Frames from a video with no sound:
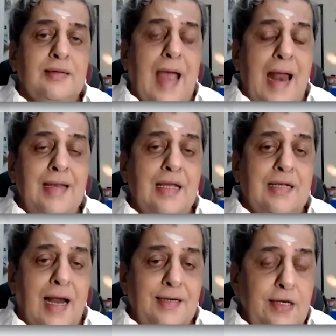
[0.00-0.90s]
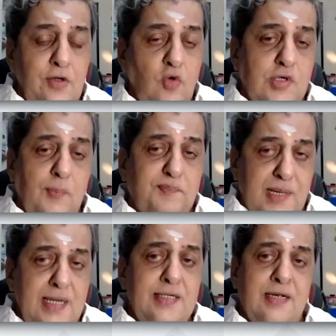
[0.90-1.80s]
Can he continue to
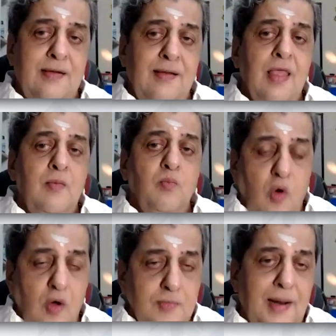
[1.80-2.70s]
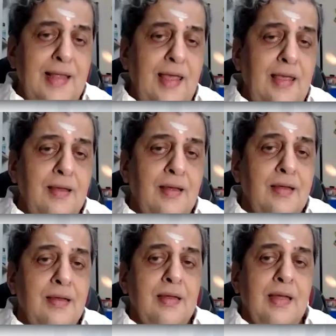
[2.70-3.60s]
print more money
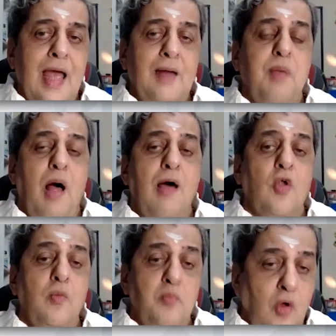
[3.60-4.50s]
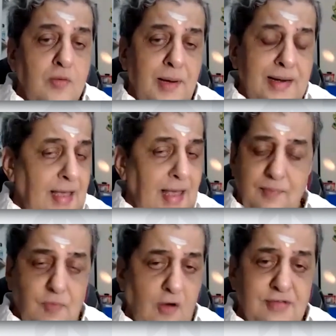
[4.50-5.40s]
and borrow more money? I'm
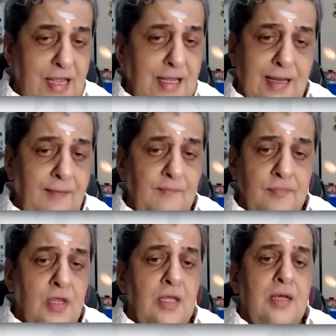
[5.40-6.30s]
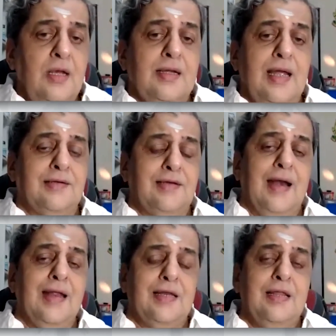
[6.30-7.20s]
not saying he has
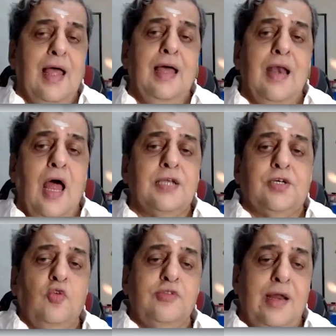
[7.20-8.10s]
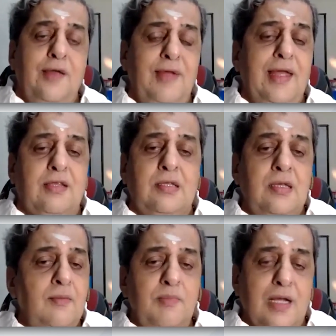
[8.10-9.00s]
done it in the last 2-3 weeks
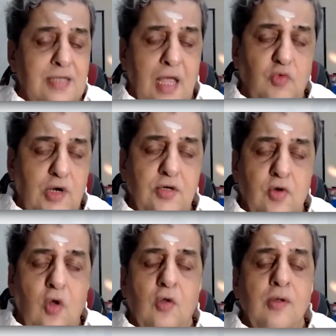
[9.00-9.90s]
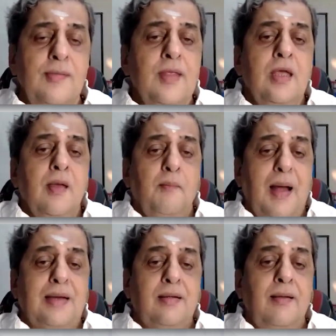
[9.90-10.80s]
because I wouldn't know,
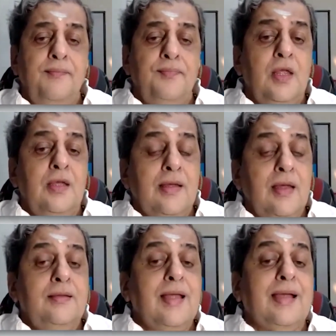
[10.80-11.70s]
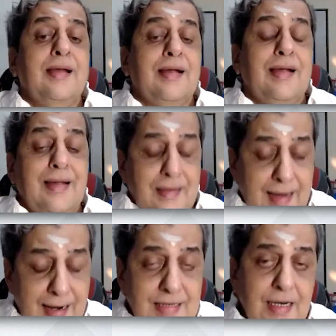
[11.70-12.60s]
but the
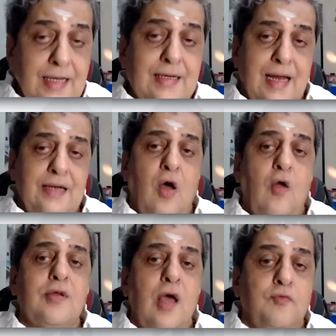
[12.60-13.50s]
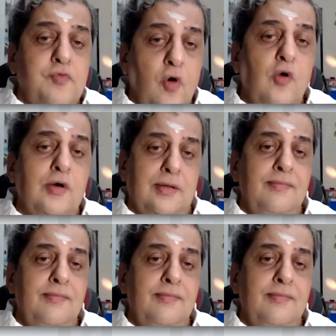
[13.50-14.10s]
country cannot afford.